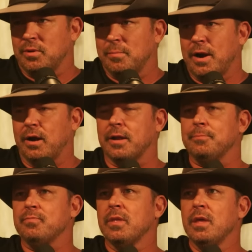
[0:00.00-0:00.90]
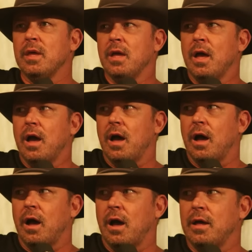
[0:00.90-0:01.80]
American.
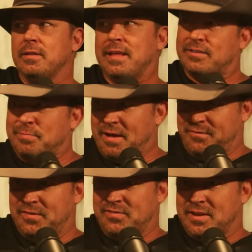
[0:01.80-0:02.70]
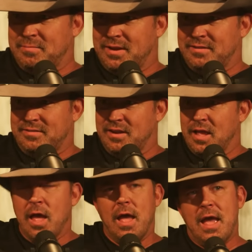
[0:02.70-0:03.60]
That's my 15-minute
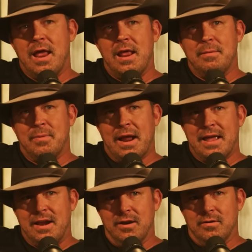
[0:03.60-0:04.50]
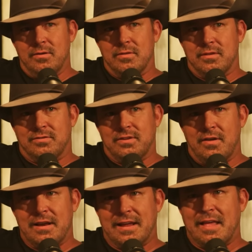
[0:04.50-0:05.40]
city. But I hear this
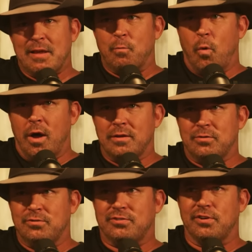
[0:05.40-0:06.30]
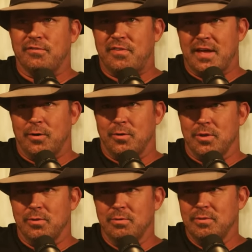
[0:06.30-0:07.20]
stuff, like they want to surveil
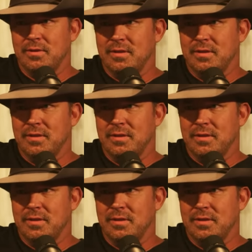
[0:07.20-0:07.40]
you.